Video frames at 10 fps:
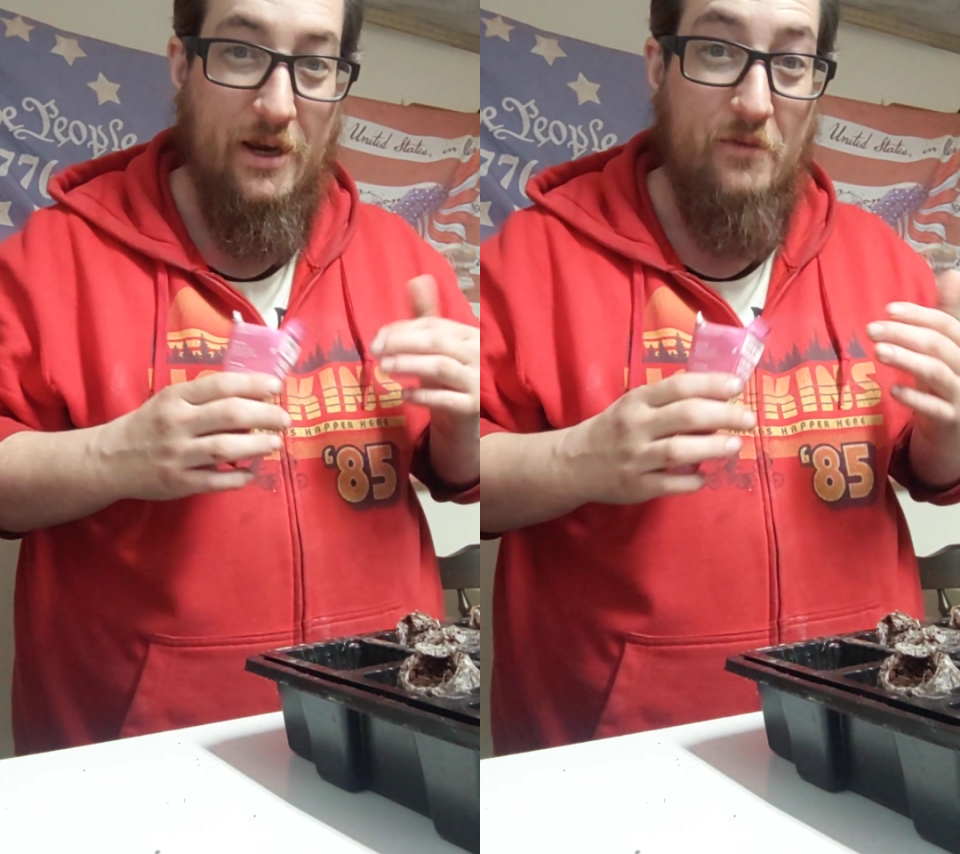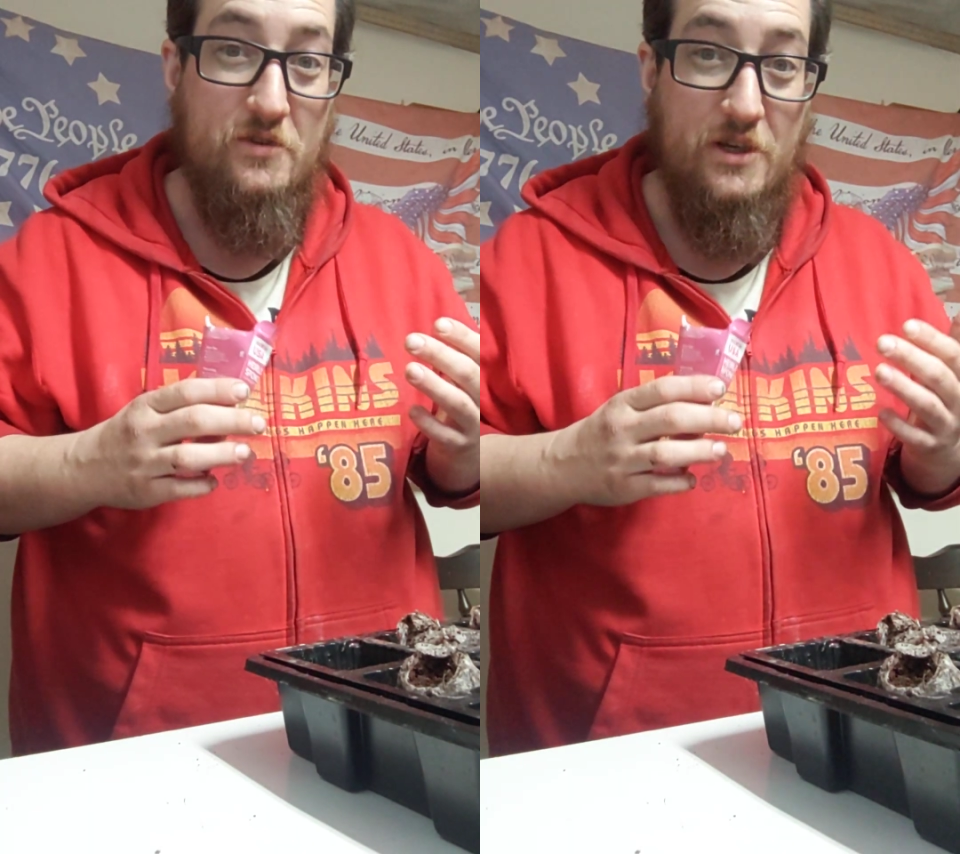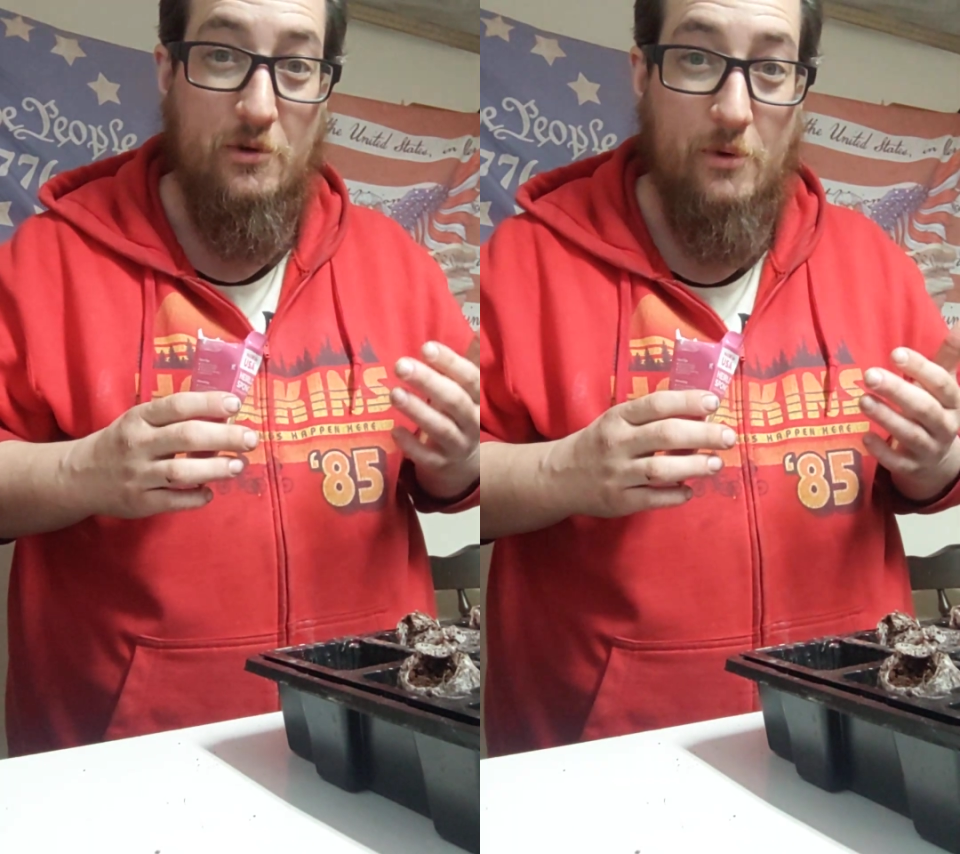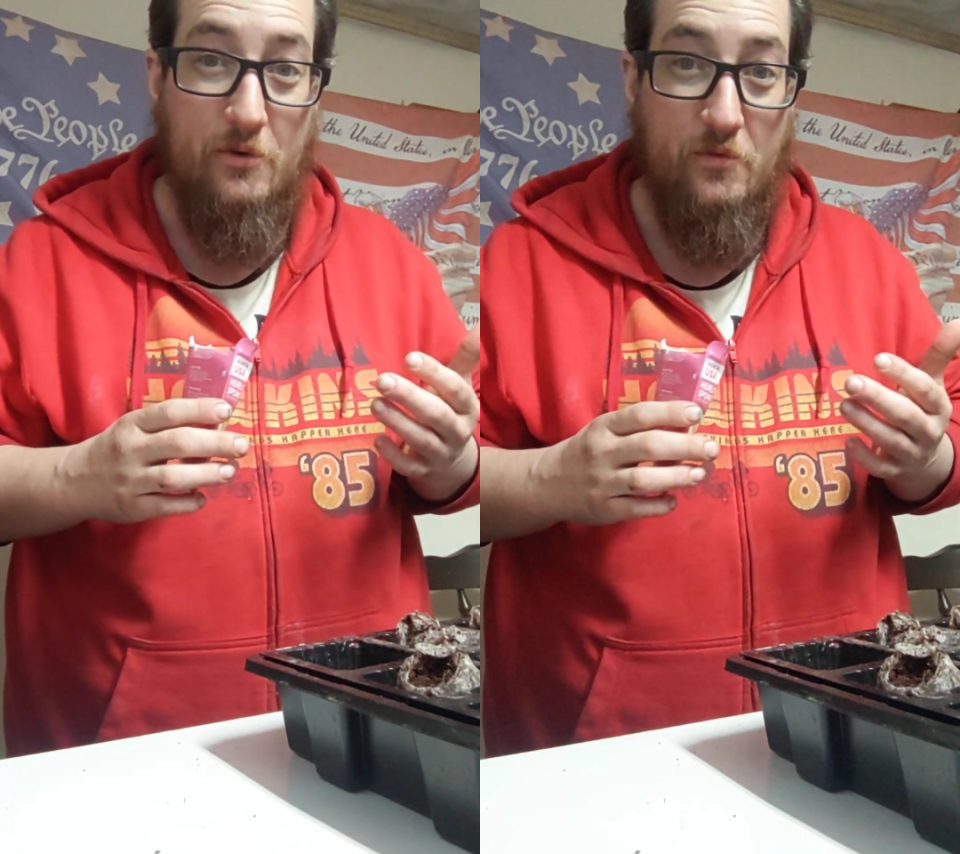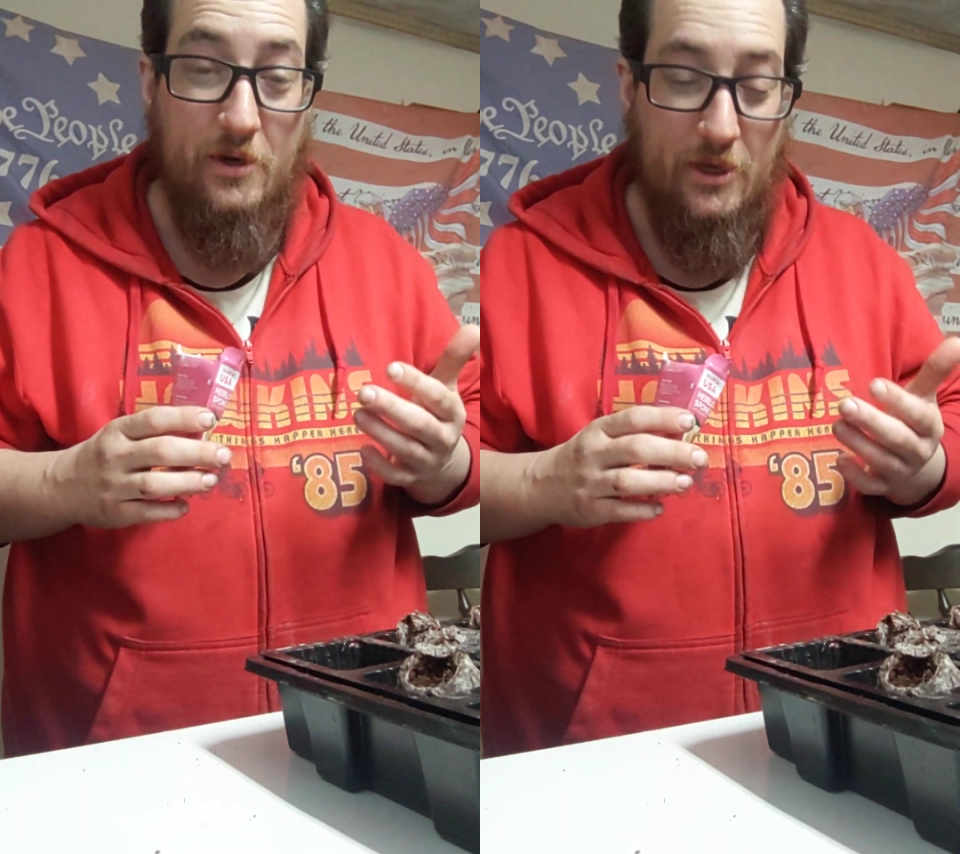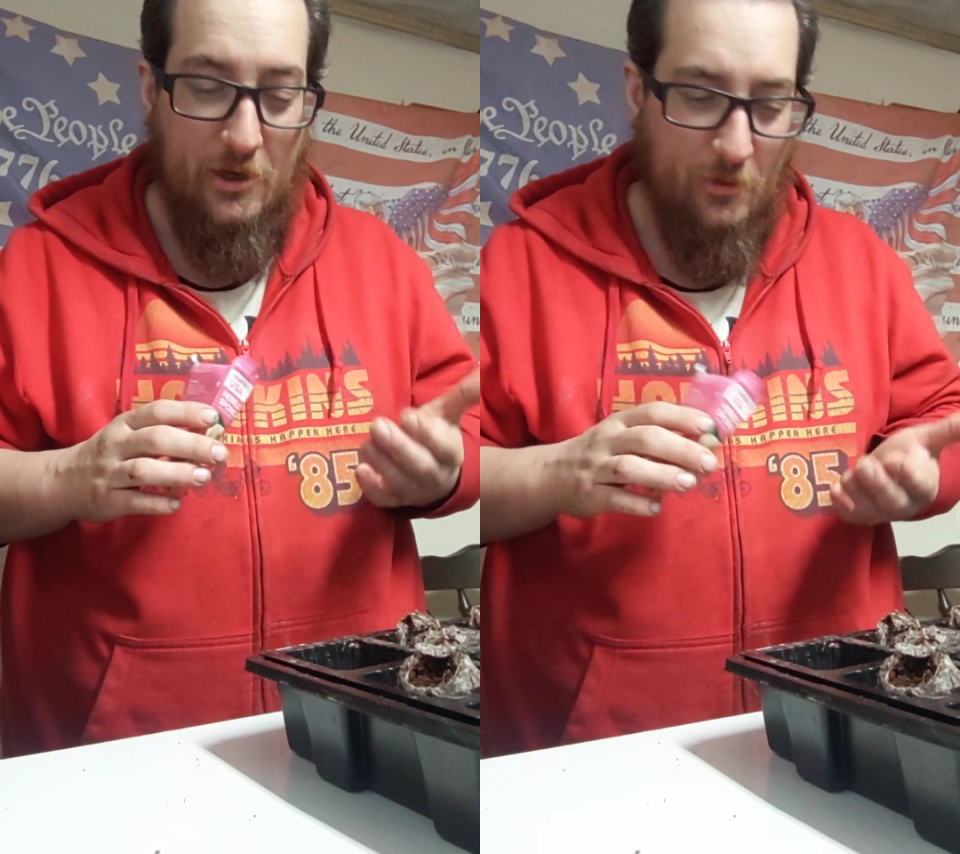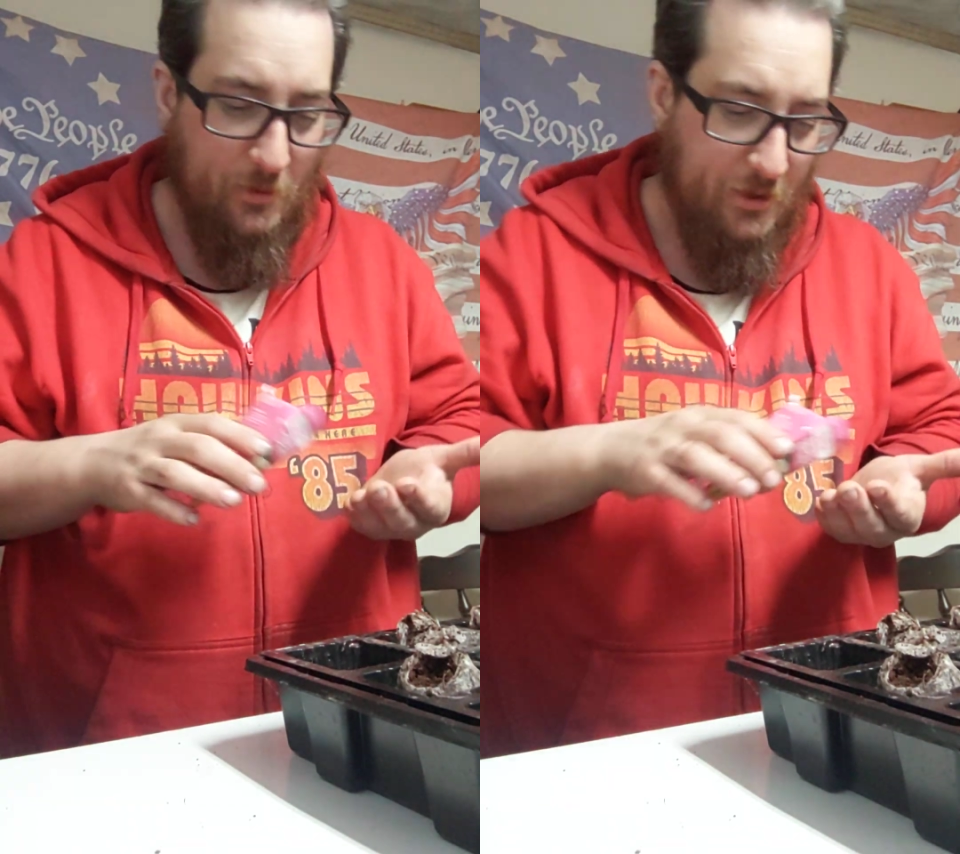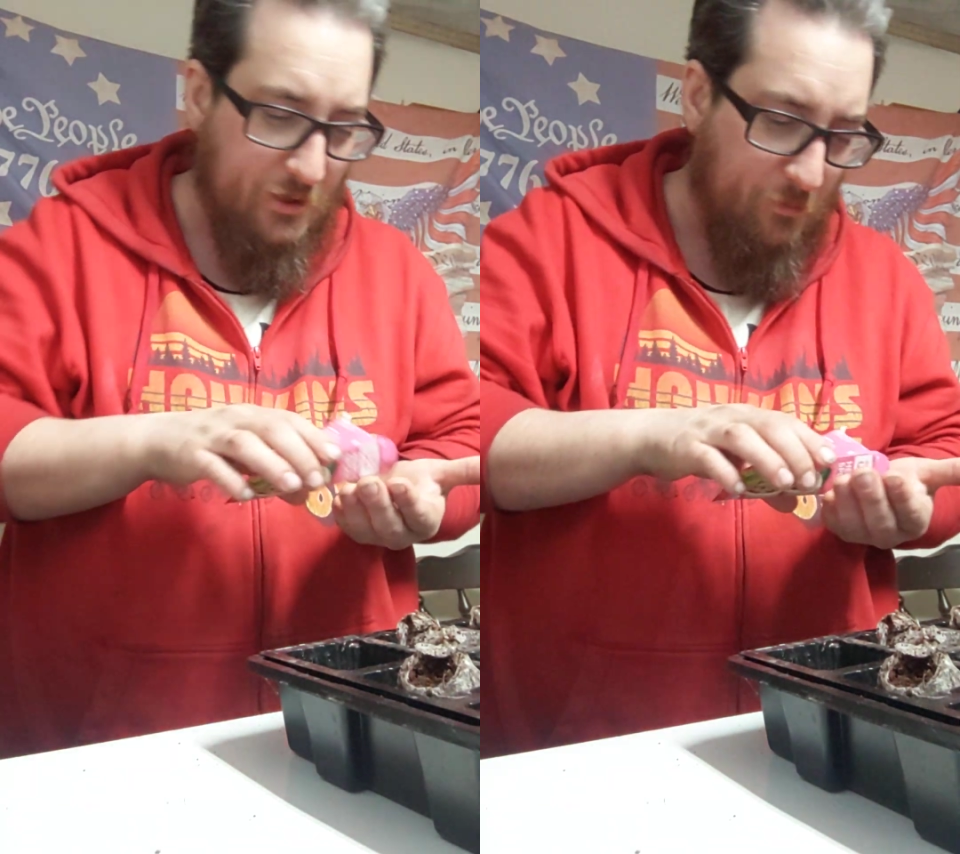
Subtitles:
And I've seen them on video, and they're